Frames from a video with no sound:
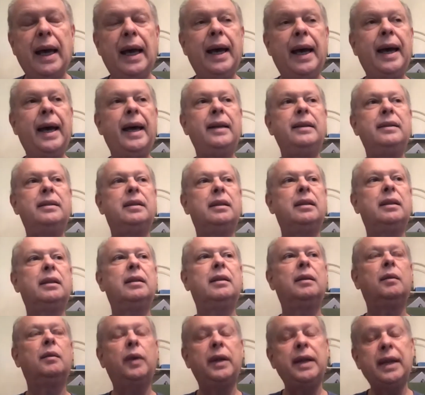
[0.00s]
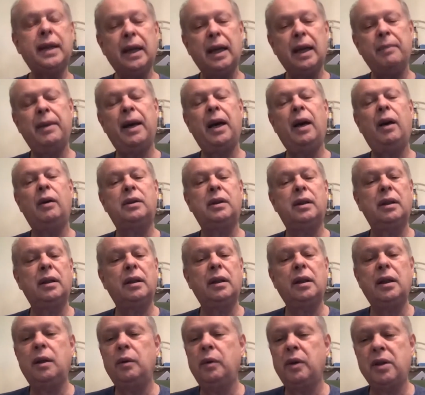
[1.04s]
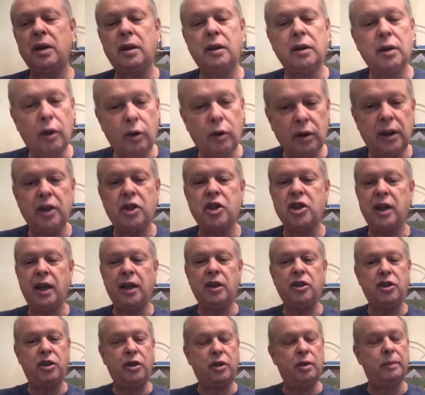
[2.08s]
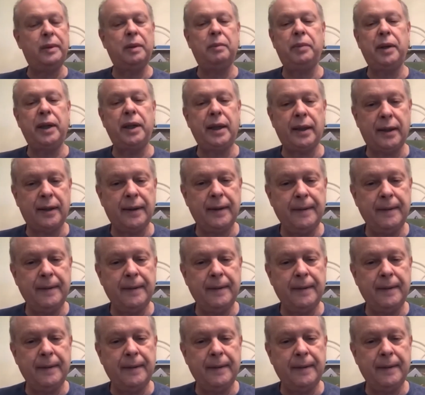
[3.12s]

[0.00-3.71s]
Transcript: And when he came out, he was a totally changed human being.